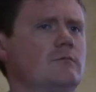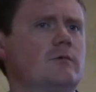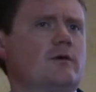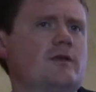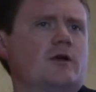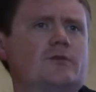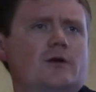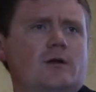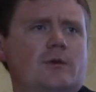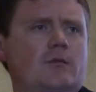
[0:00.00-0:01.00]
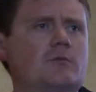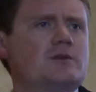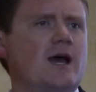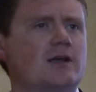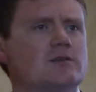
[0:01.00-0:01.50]
we're in the alternative minimum
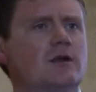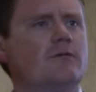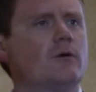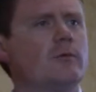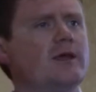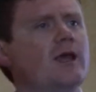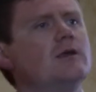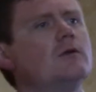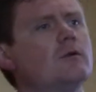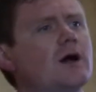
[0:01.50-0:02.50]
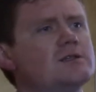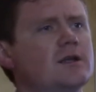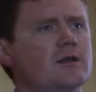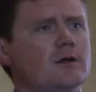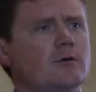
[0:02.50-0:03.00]
tax and therefore we can't utilize
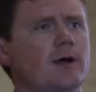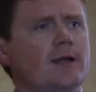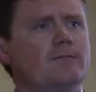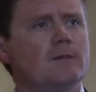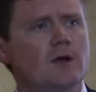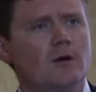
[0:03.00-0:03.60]
any of the credit.